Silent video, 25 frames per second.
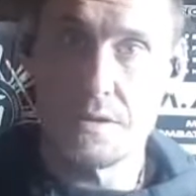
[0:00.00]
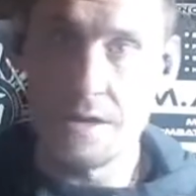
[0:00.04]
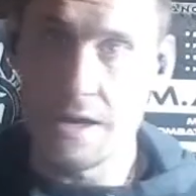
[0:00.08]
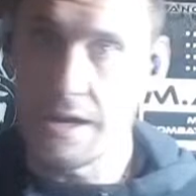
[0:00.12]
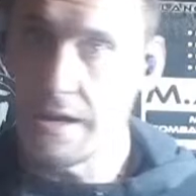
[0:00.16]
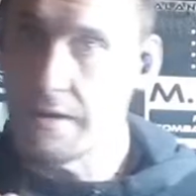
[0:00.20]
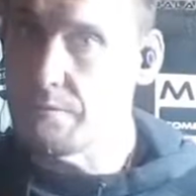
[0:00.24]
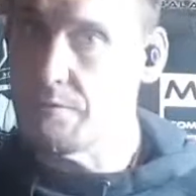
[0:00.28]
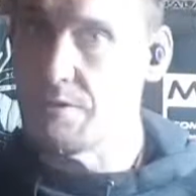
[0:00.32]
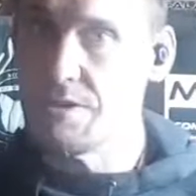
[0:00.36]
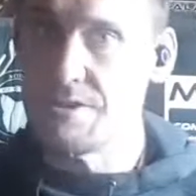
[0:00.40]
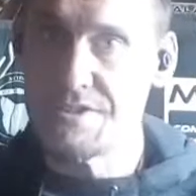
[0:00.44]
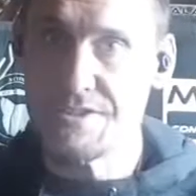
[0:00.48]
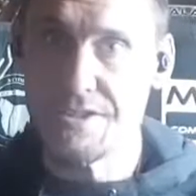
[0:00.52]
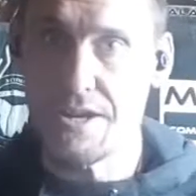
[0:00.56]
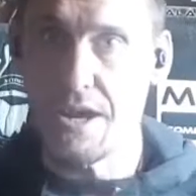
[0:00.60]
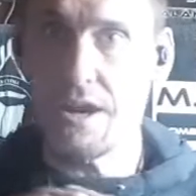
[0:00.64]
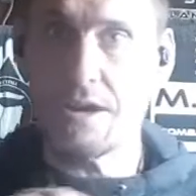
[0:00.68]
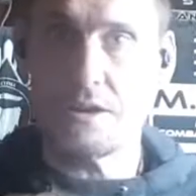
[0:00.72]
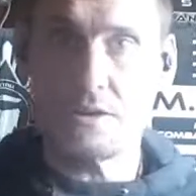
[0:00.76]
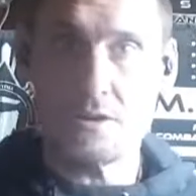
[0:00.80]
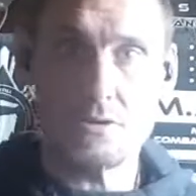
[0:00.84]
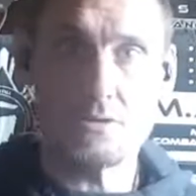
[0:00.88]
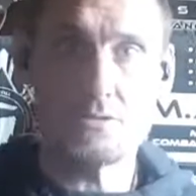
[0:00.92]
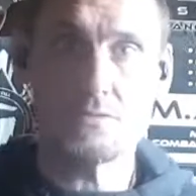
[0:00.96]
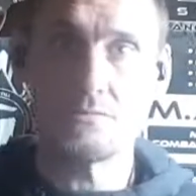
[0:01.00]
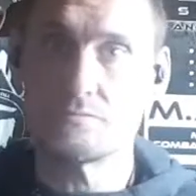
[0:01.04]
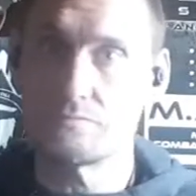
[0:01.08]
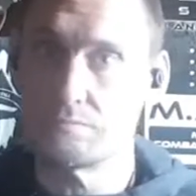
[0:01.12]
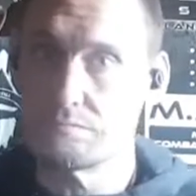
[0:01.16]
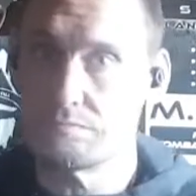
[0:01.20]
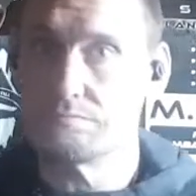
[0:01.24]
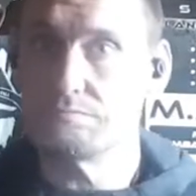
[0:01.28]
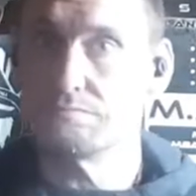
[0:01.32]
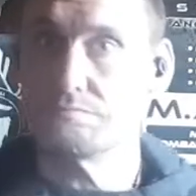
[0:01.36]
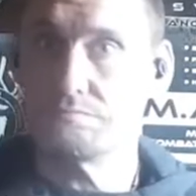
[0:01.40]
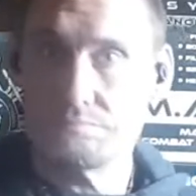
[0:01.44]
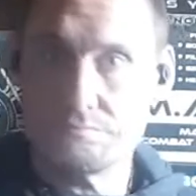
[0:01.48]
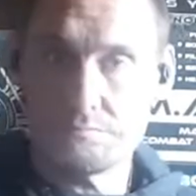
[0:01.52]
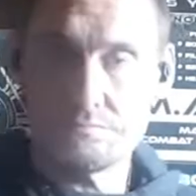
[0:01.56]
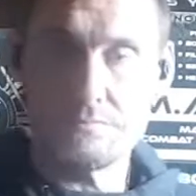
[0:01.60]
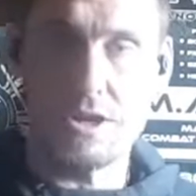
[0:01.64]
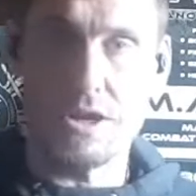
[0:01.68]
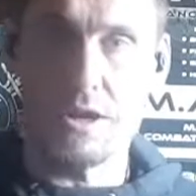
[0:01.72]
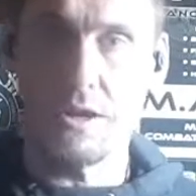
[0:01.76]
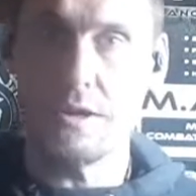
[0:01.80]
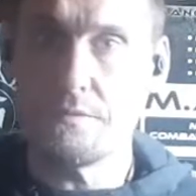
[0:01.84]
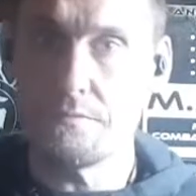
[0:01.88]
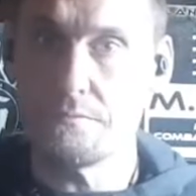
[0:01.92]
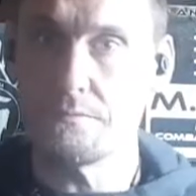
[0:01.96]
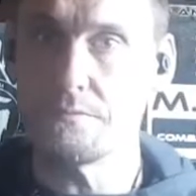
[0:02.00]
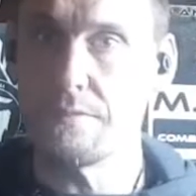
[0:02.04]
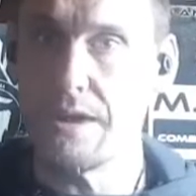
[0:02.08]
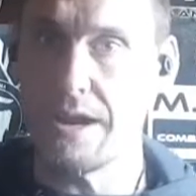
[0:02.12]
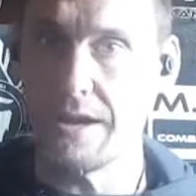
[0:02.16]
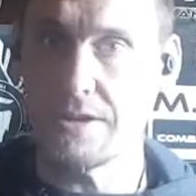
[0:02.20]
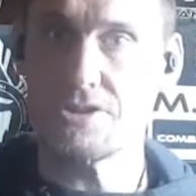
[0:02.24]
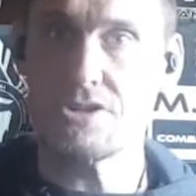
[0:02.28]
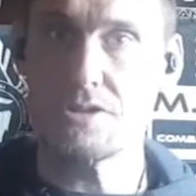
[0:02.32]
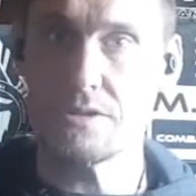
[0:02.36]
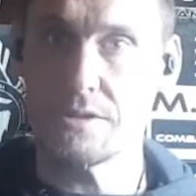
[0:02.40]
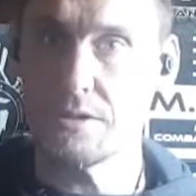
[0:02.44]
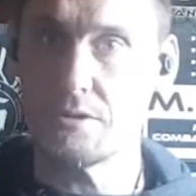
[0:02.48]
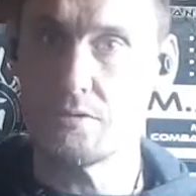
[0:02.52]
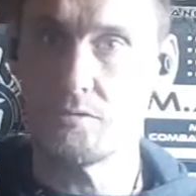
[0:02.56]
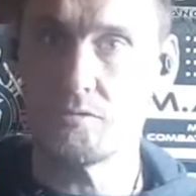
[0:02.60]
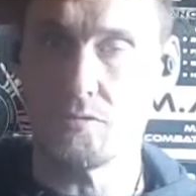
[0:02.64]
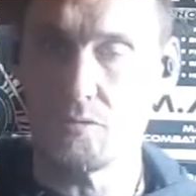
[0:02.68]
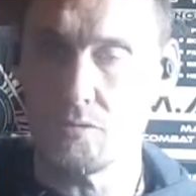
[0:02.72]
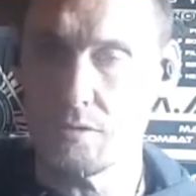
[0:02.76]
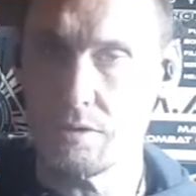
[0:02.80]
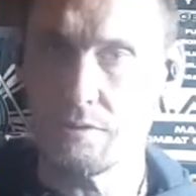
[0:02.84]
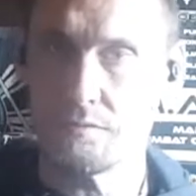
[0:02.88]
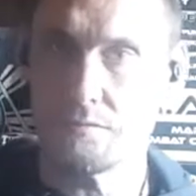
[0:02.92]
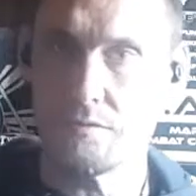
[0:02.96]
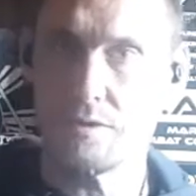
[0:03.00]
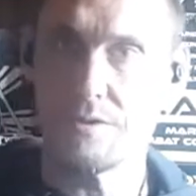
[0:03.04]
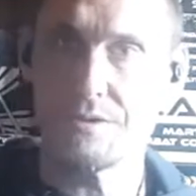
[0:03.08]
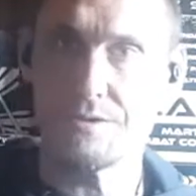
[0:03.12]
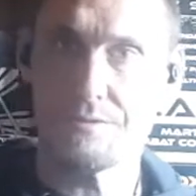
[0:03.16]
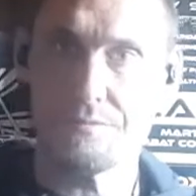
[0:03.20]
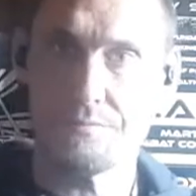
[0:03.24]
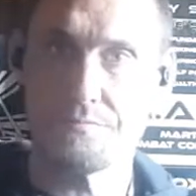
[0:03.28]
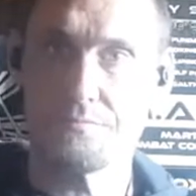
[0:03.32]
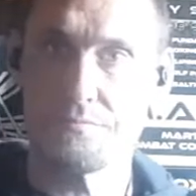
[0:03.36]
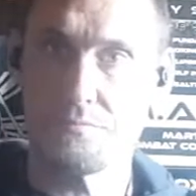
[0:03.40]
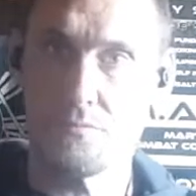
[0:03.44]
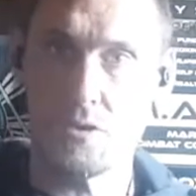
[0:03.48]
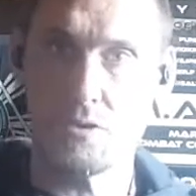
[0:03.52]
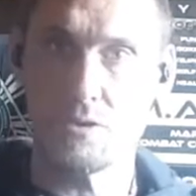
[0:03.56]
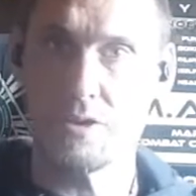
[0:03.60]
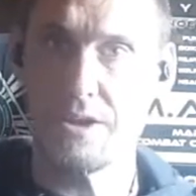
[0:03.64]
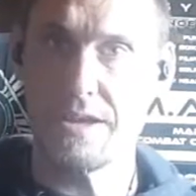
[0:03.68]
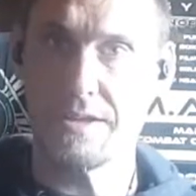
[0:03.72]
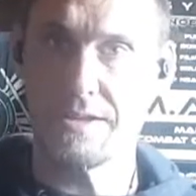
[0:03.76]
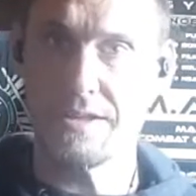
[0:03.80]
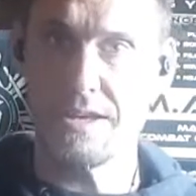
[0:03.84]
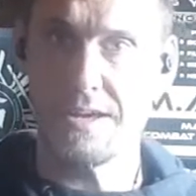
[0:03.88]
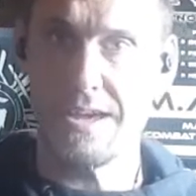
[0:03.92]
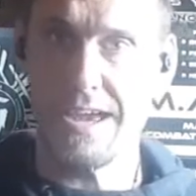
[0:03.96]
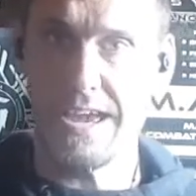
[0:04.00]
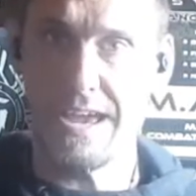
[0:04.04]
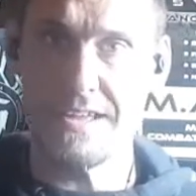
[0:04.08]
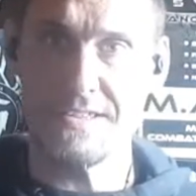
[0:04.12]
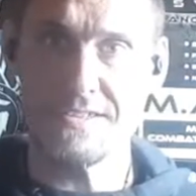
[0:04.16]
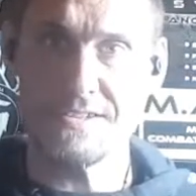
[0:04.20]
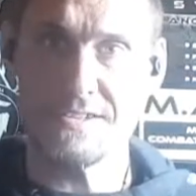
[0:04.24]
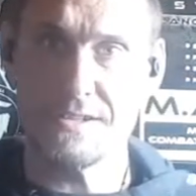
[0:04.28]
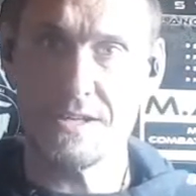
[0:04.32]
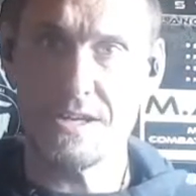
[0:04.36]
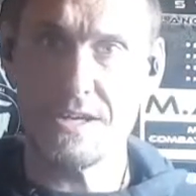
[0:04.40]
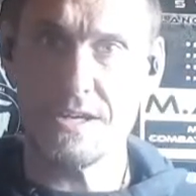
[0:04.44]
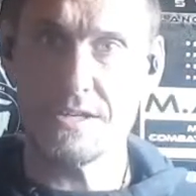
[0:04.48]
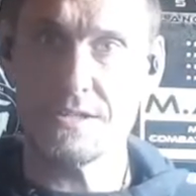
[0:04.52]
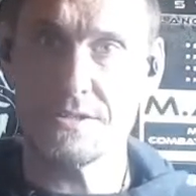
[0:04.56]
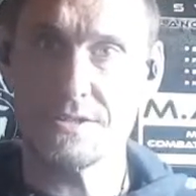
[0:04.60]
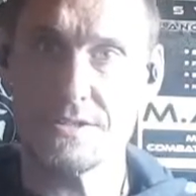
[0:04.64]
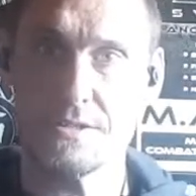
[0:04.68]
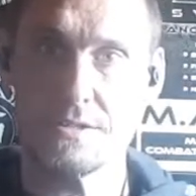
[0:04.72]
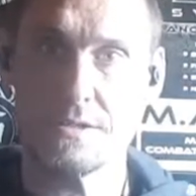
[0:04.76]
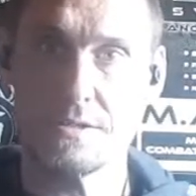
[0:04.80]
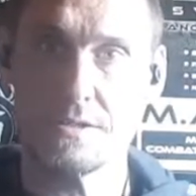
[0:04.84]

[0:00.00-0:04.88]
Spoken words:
and we start, you know, actually crawling on our hands and knees.